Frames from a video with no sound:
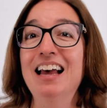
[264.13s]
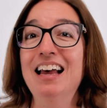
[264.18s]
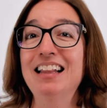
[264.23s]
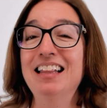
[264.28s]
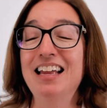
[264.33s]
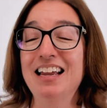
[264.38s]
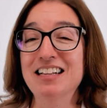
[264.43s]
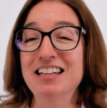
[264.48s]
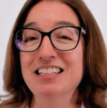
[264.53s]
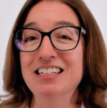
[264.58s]

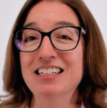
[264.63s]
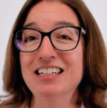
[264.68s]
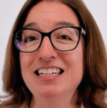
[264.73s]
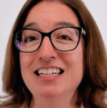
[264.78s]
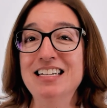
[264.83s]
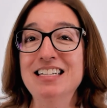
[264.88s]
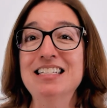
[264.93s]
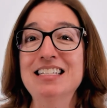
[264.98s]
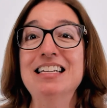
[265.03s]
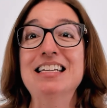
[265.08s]
The answer
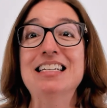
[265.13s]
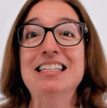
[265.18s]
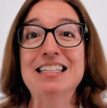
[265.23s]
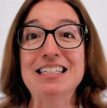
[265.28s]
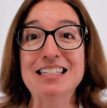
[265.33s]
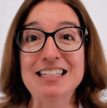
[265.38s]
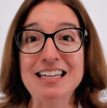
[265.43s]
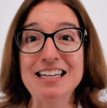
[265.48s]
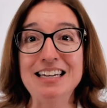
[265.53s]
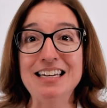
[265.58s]
is
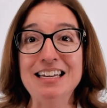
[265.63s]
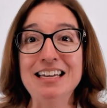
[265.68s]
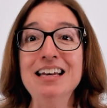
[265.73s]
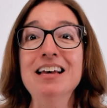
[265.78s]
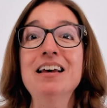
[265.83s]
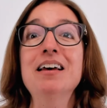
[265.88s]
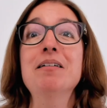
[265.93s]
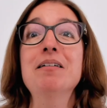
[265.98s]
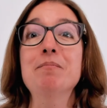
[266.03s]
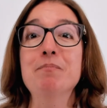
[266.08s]
C,
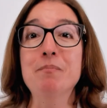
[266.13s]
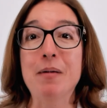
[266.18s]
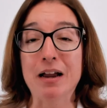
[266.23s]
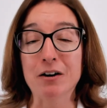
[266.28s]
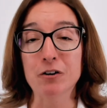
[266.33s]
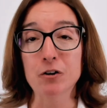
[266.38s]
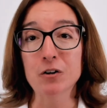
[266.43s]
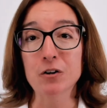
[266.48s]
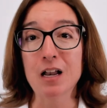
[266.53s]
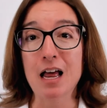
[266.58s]

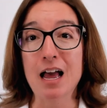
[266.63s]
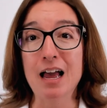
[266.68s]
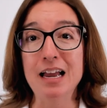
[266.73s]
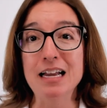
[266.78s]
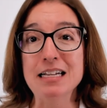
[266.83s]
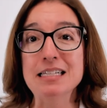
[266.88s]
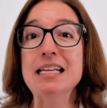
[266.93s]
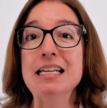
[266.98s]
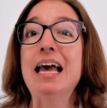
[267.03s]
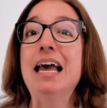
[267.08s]

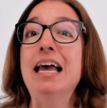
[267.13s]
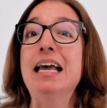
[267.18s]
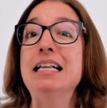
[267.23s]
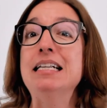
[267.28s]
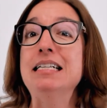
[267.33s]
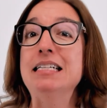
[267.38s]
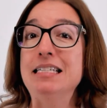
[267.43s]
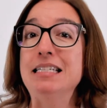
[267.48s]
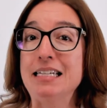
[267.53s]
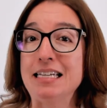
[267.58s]
macrolides,
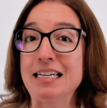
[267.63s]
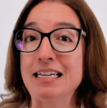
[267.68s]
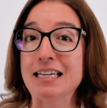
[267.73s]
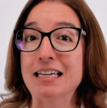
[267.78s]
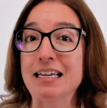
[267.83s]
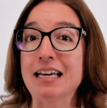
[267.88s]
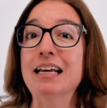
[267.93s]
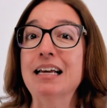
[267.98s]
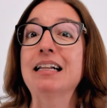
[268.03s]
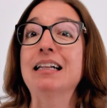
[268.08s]
and
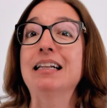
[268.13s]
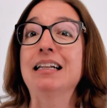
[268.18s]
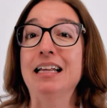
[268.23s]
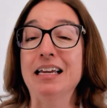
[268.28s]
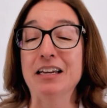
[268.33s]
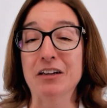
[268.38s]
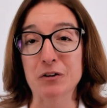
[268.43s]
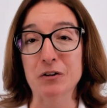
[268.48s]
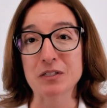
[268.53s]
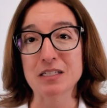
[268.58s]
D,
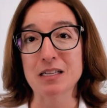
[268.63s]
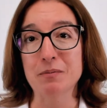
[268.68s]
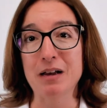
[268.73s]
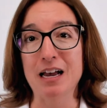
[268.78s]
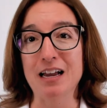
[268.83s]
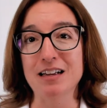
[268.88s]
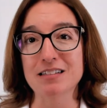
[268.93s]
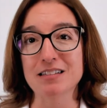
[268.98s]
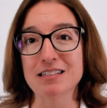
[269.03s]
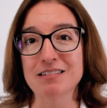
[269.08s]

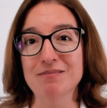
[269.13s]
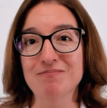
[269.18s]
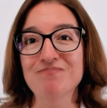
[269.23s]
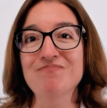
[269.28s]
lincosamides.